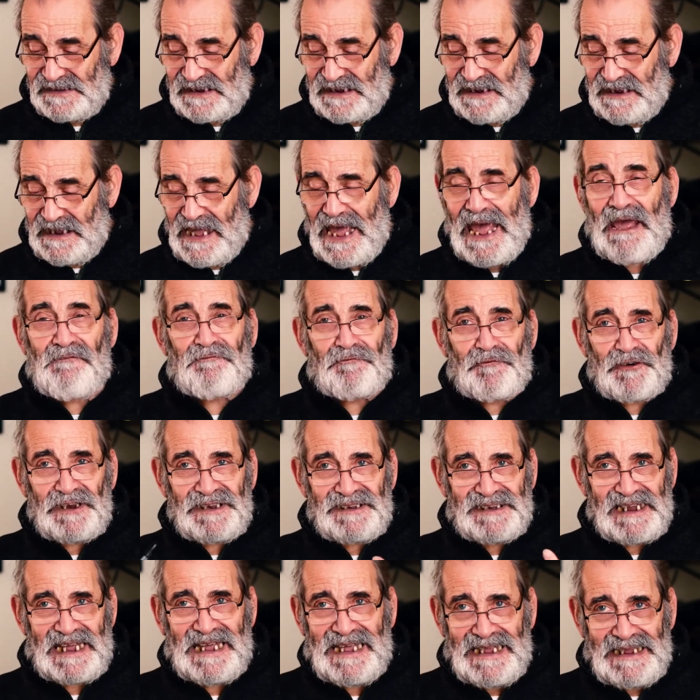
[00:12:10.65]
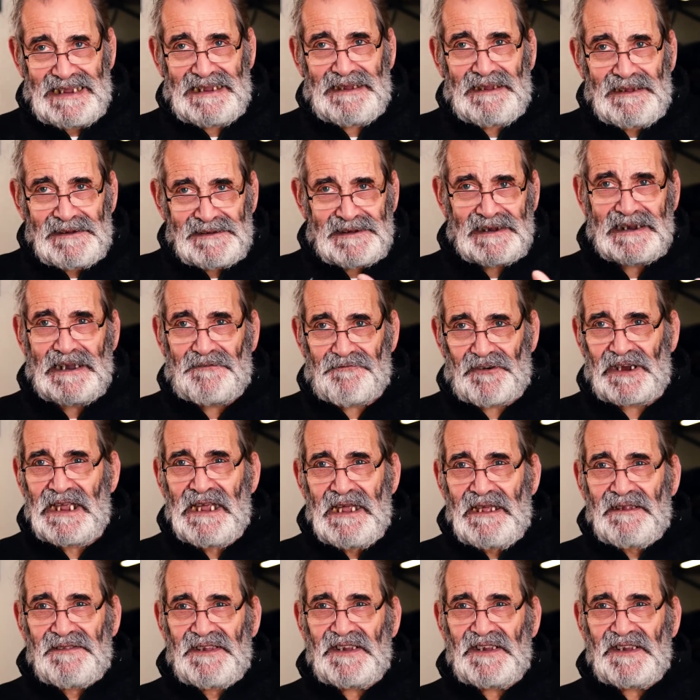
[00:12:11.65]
the everyday delivery.